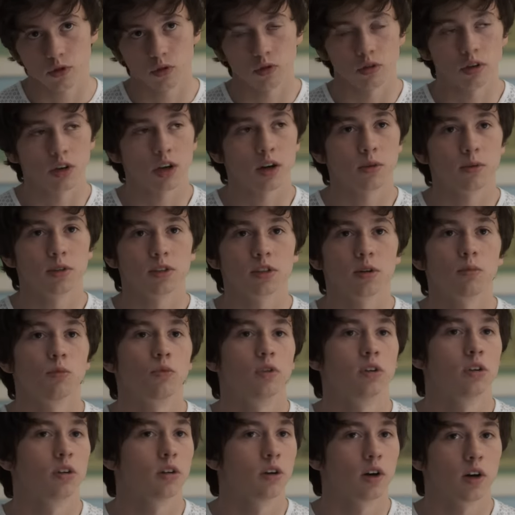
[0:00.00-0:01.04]
You think I'm in some
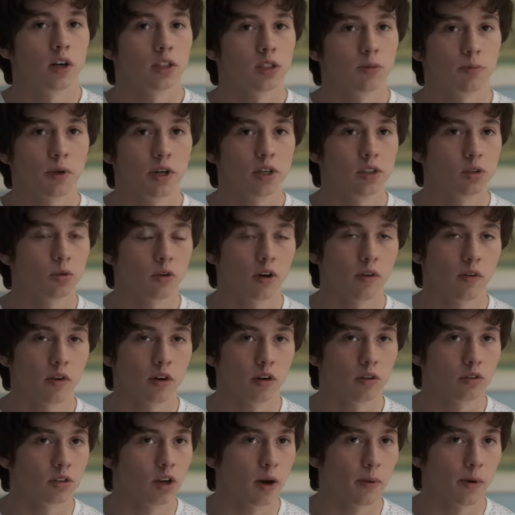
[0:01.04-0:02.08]
weirdo headspace where if I
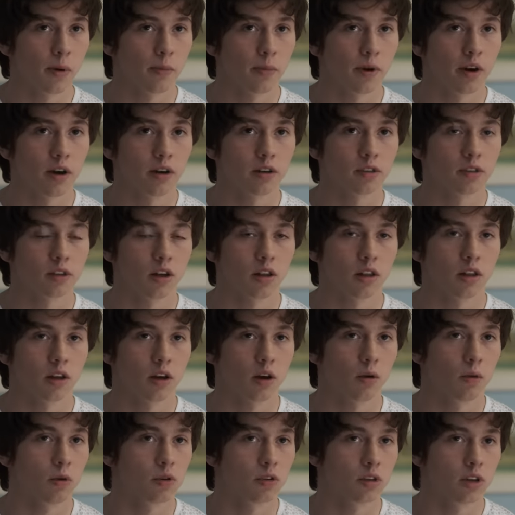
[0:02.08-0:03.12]
don't tell my parents, I
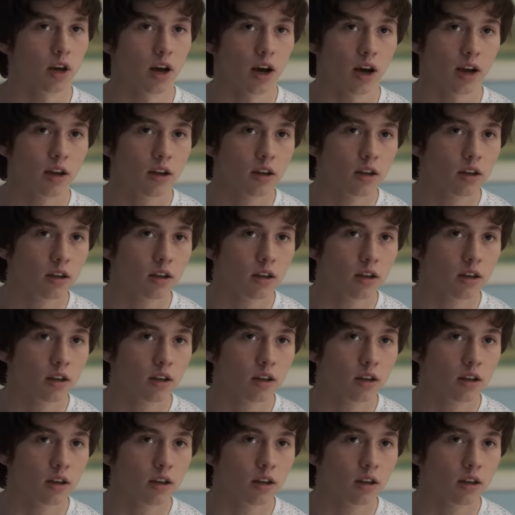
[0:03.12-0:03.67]
think I won't die?